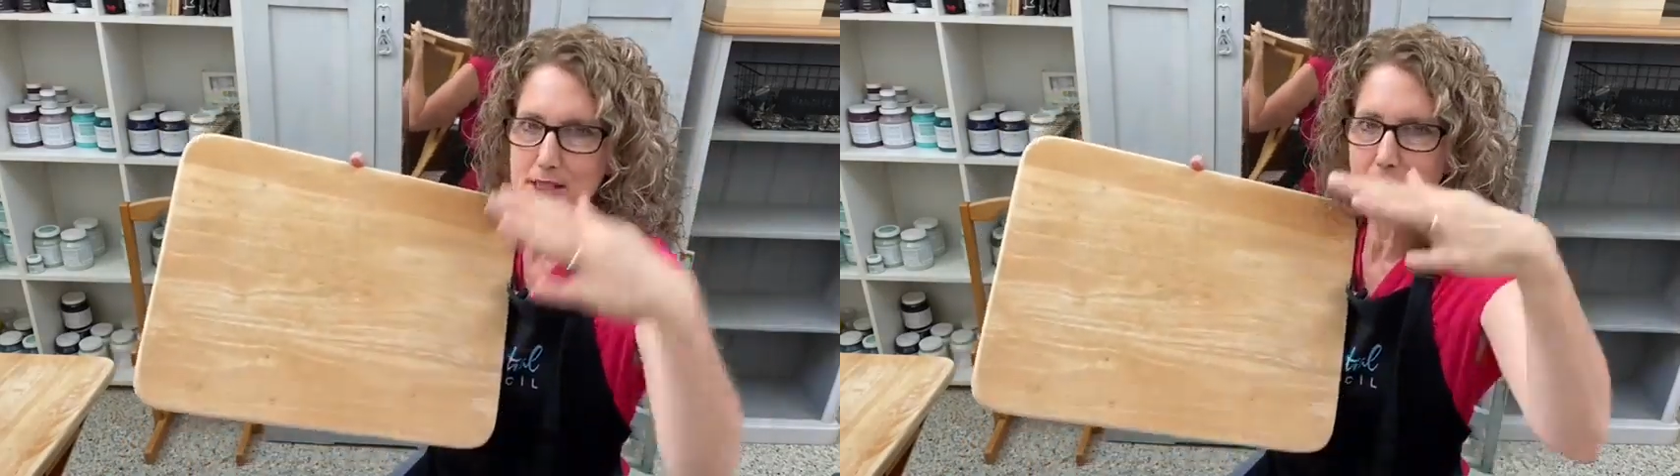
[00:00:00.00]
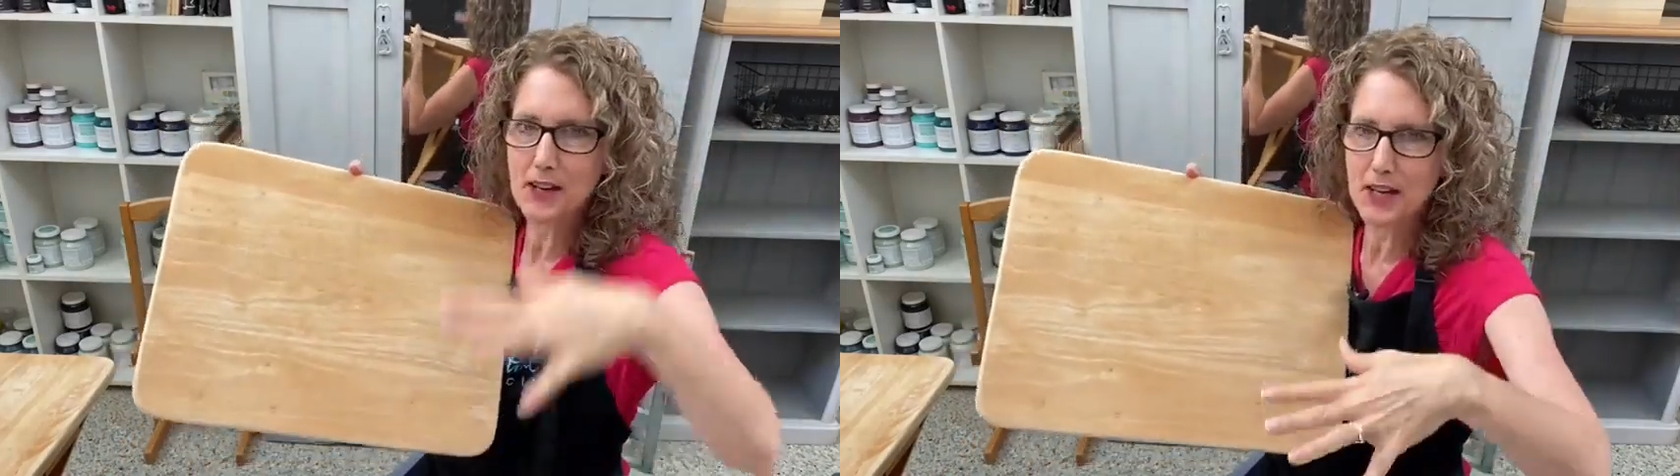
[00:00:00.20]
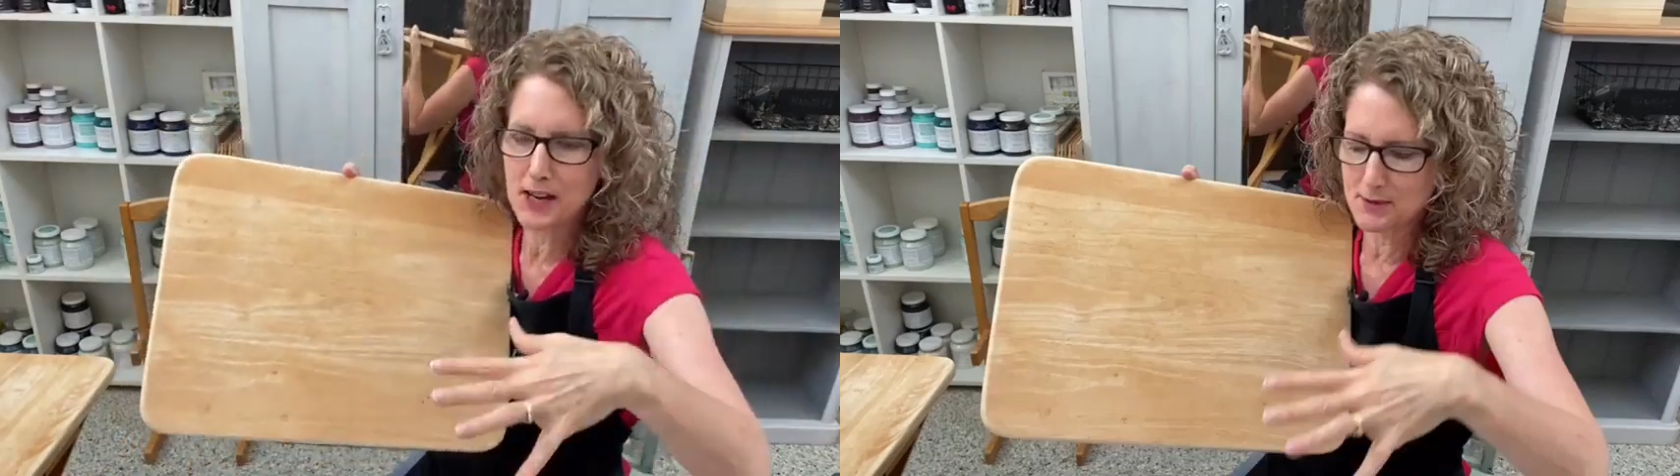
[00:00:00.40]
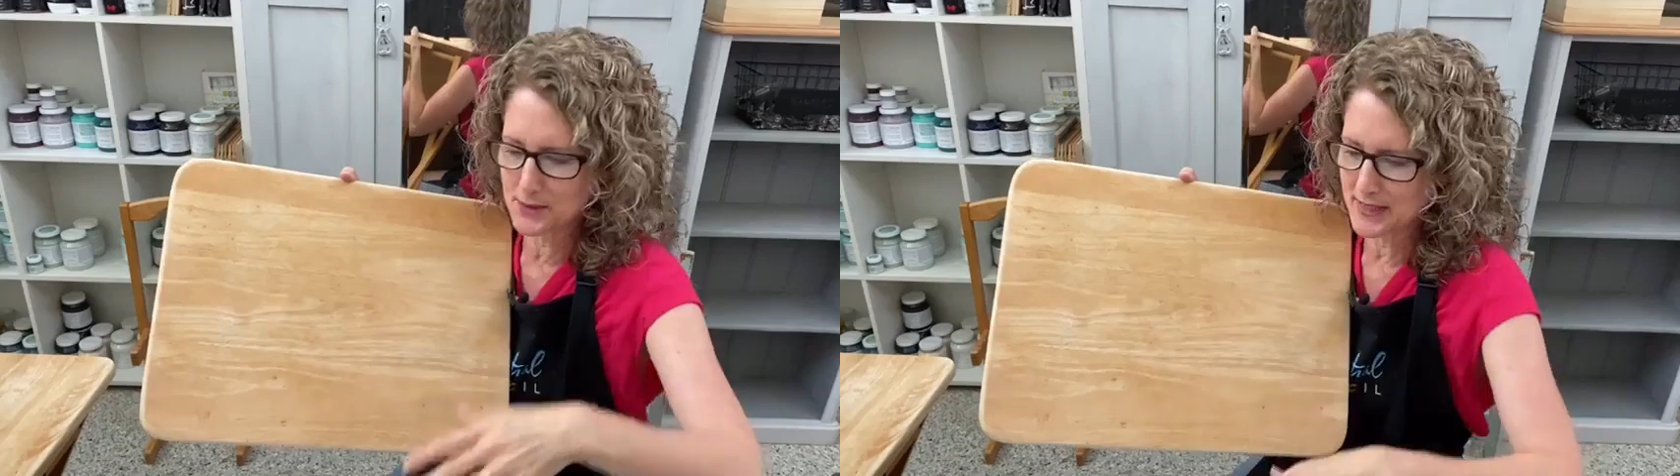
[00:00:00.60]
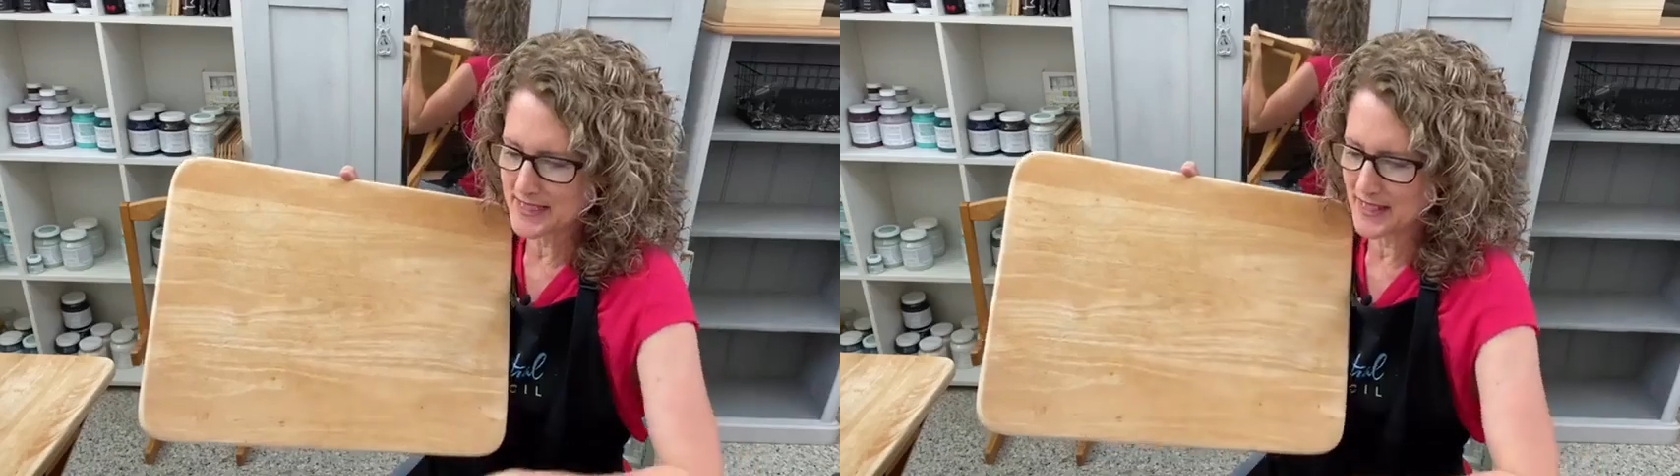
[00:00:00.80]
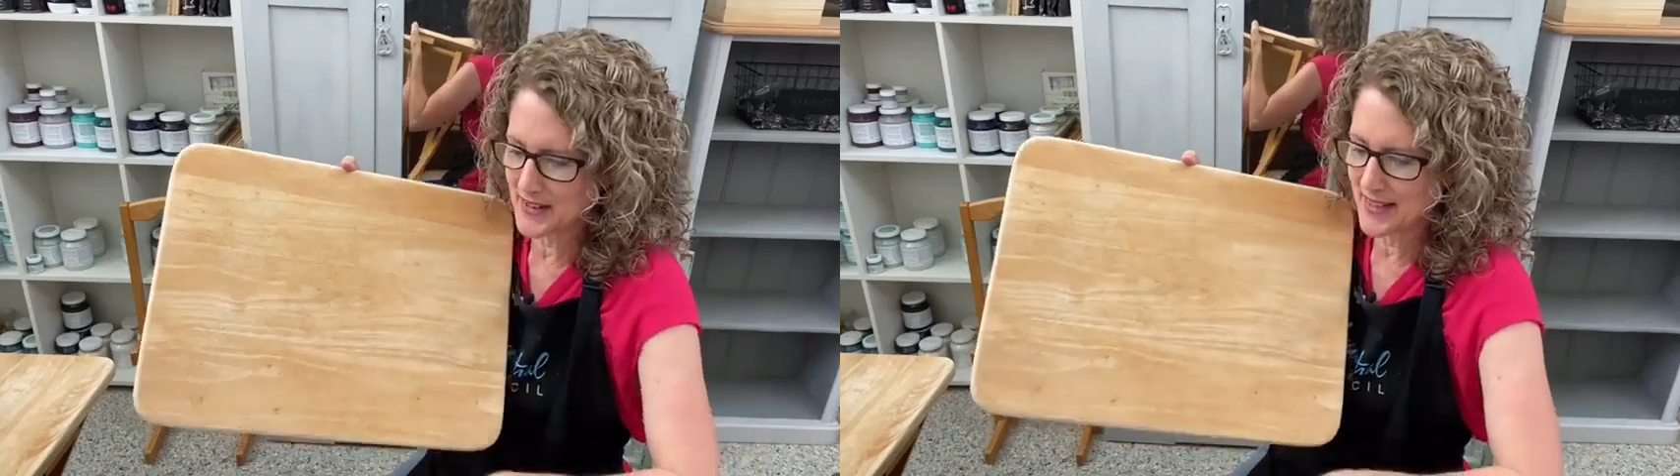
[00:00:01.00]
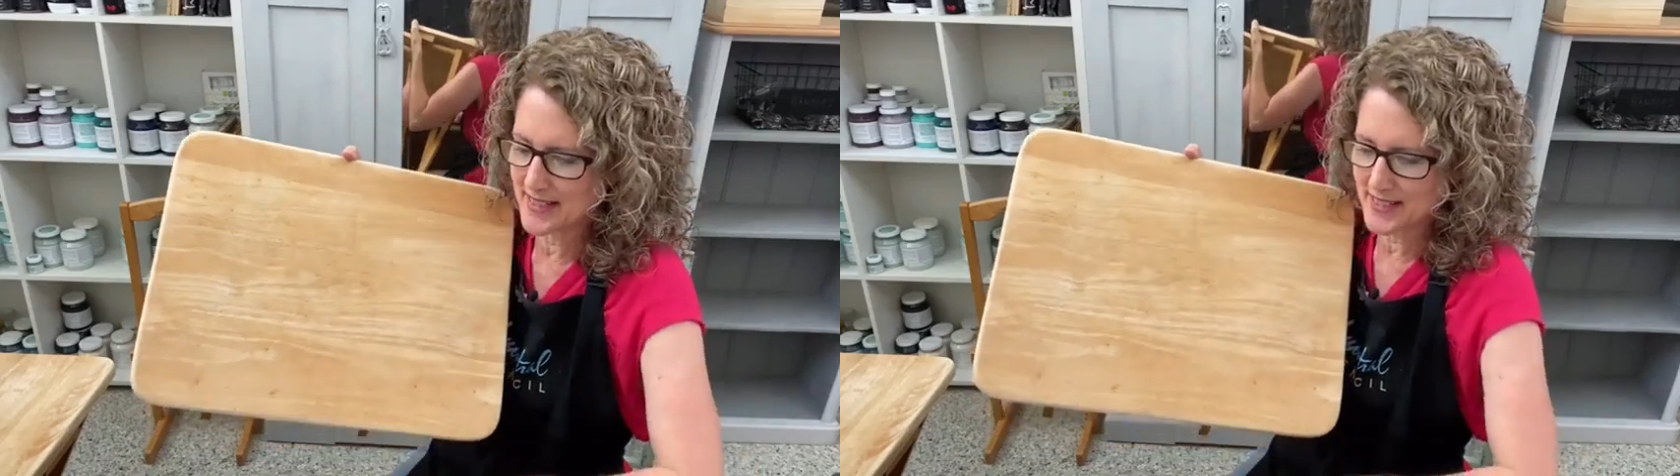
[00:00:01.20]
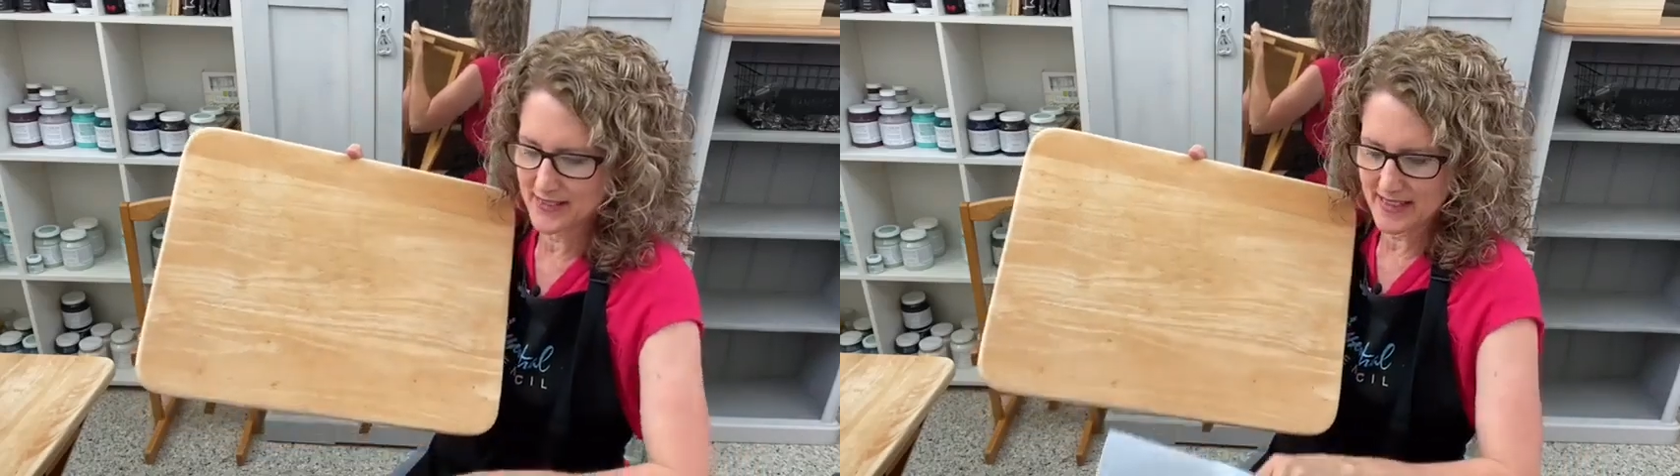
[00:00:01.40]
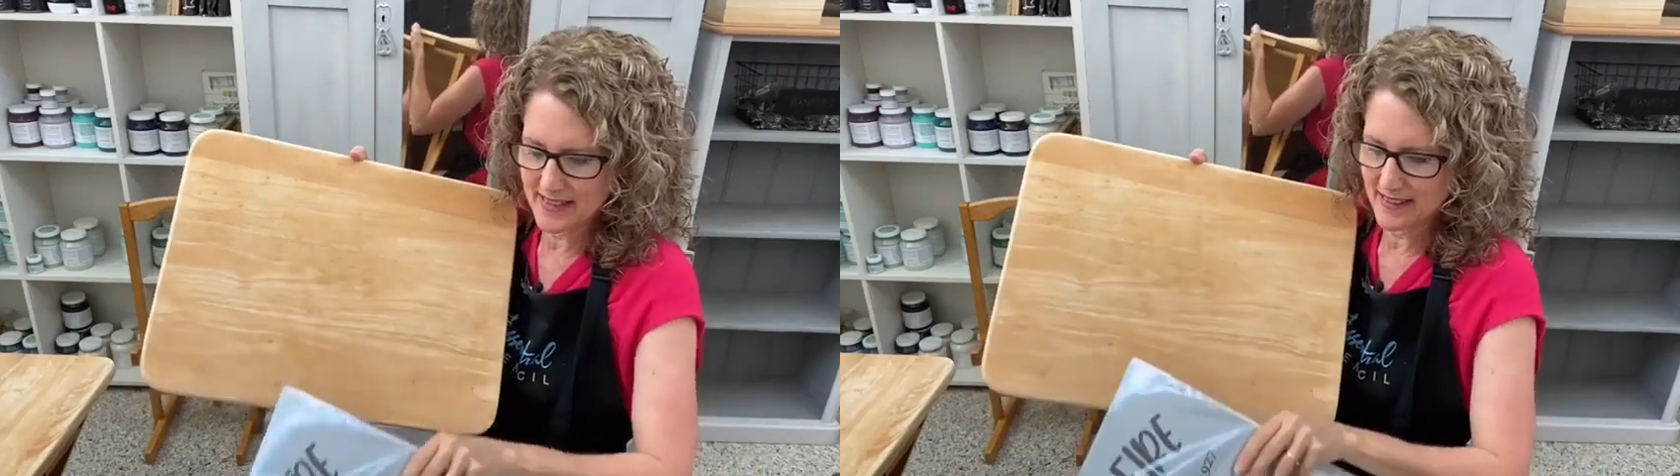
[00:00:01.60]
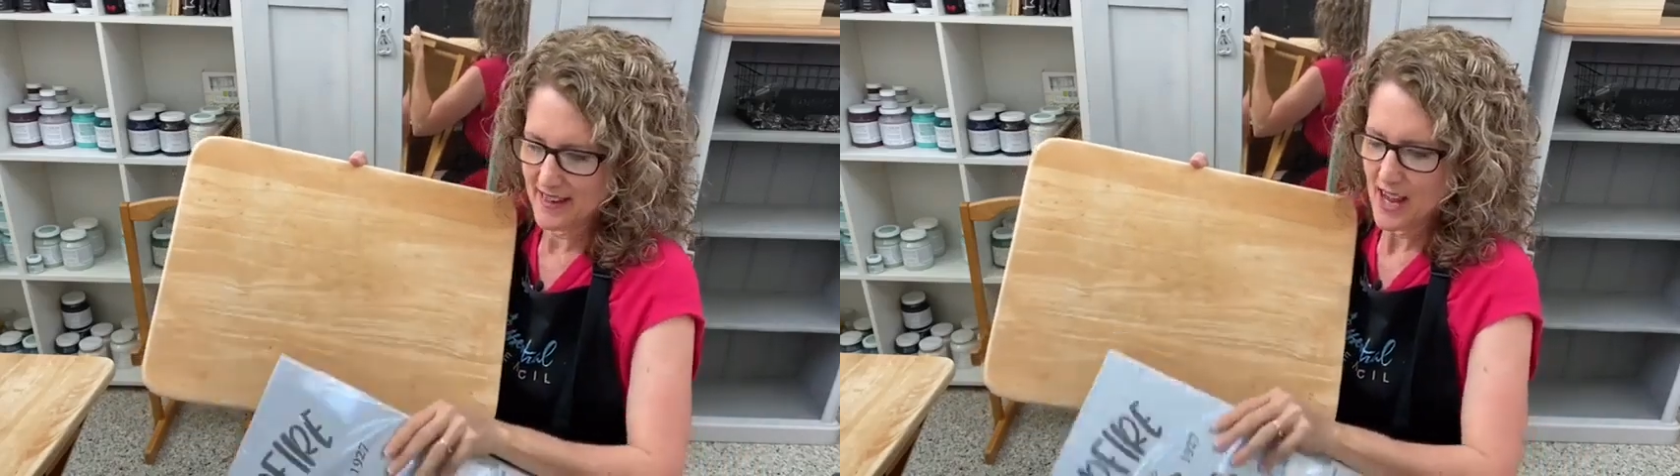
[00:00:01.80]
It's not like I'm doing signs on
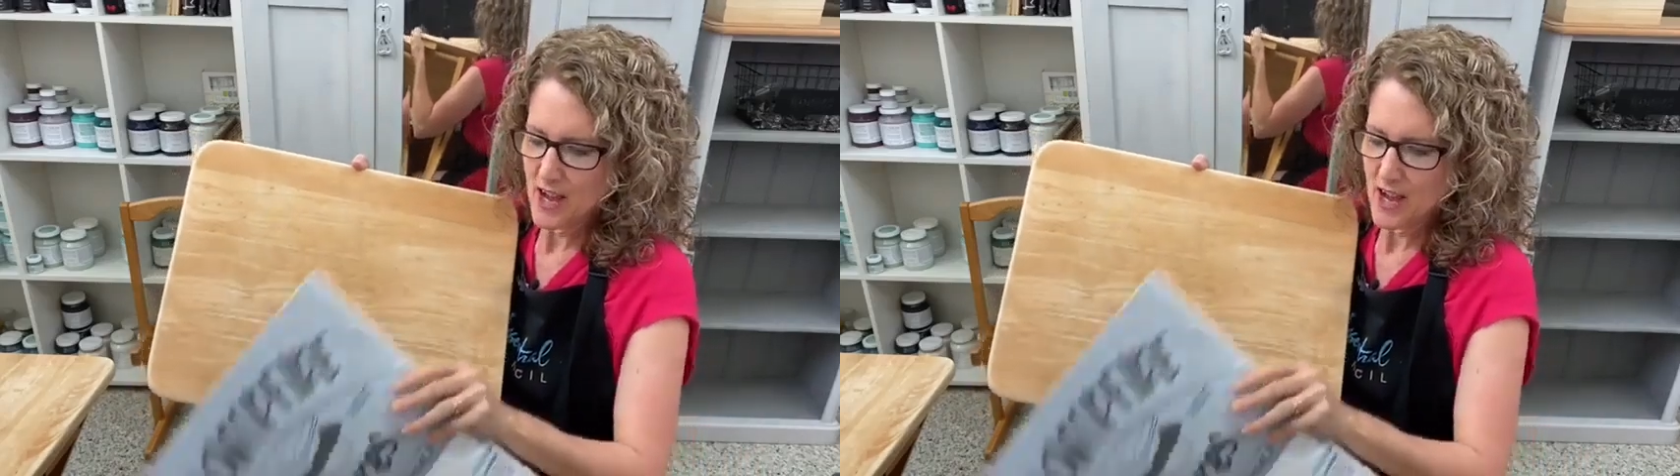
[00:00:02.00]
here.